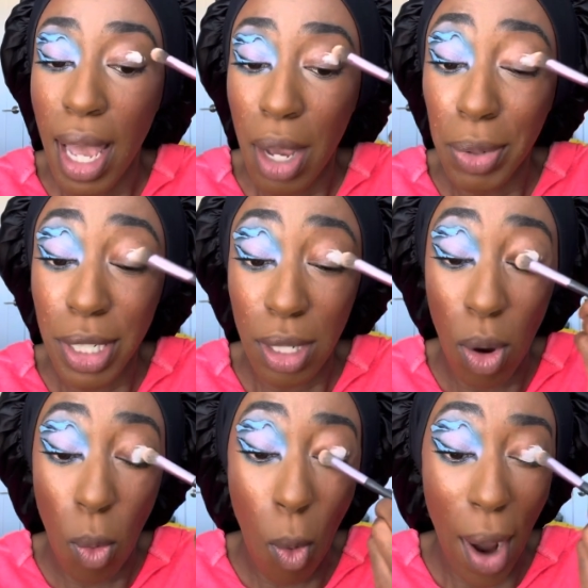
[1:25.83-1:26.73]
We just gonna
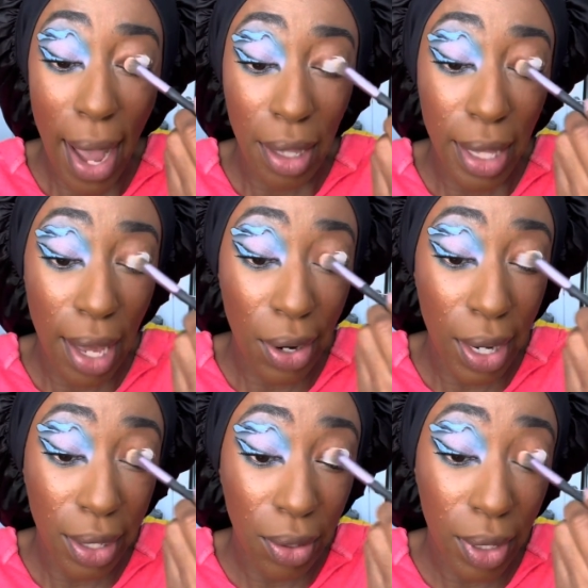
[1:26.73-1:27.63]
whack that
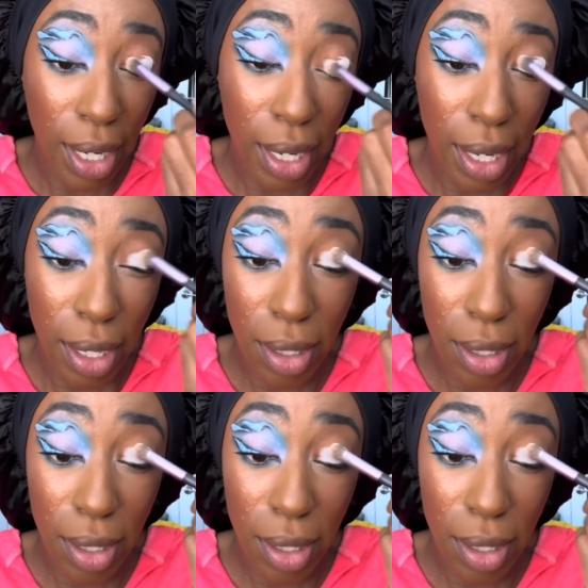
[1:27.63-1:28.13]
on. Okay,